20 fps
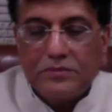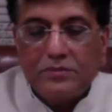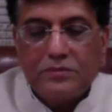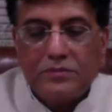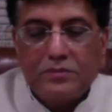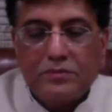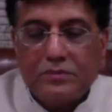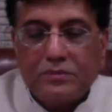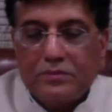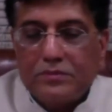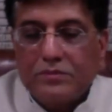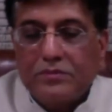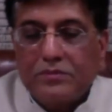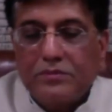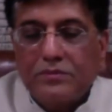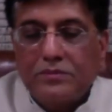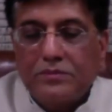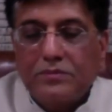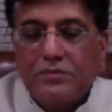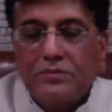
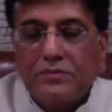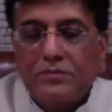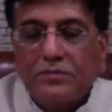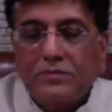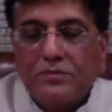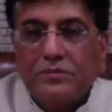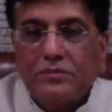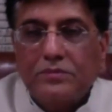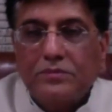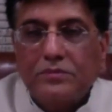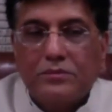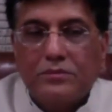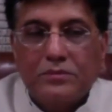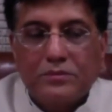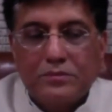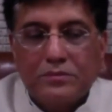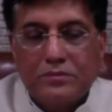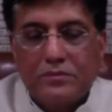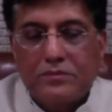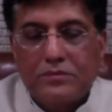
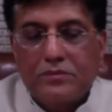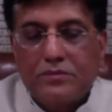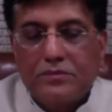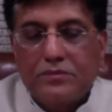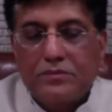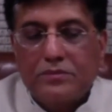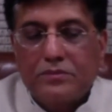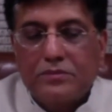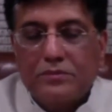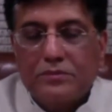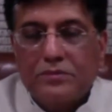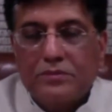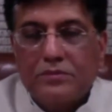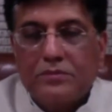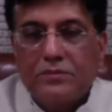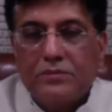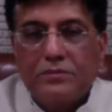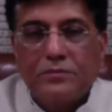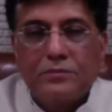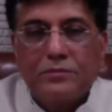
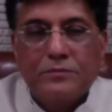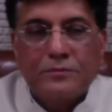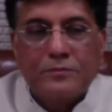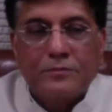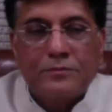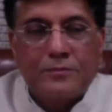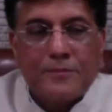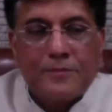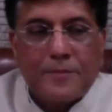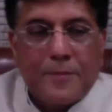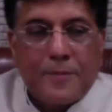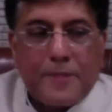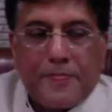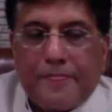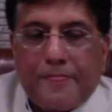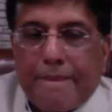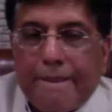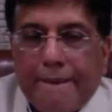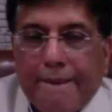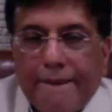
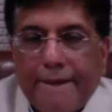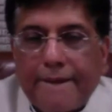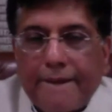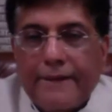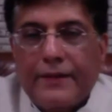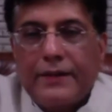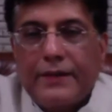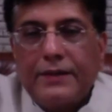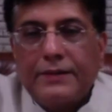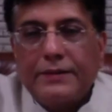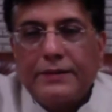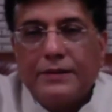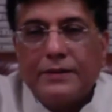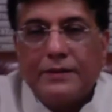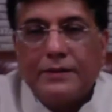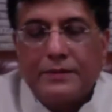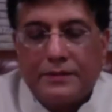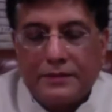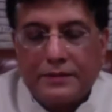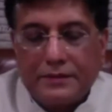
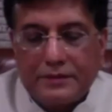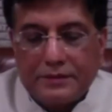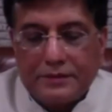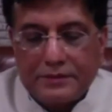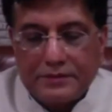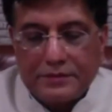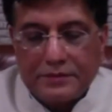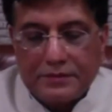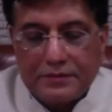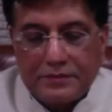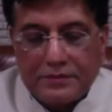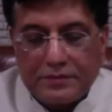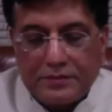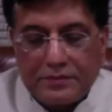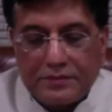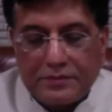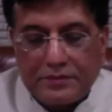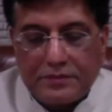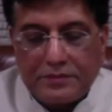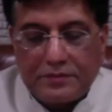
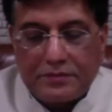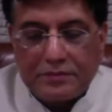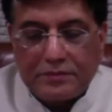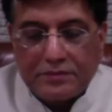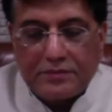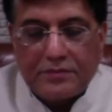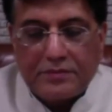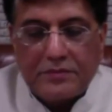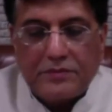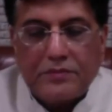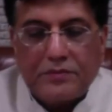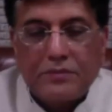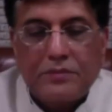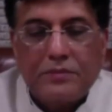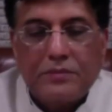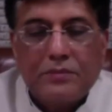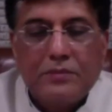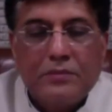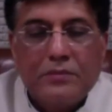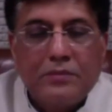
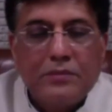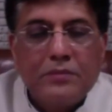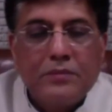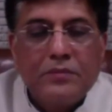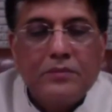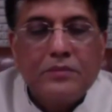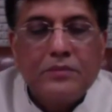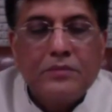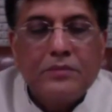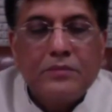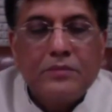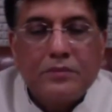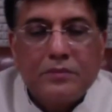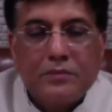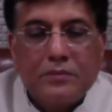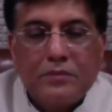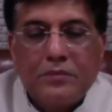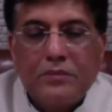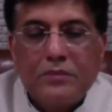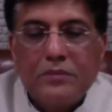(not speaking)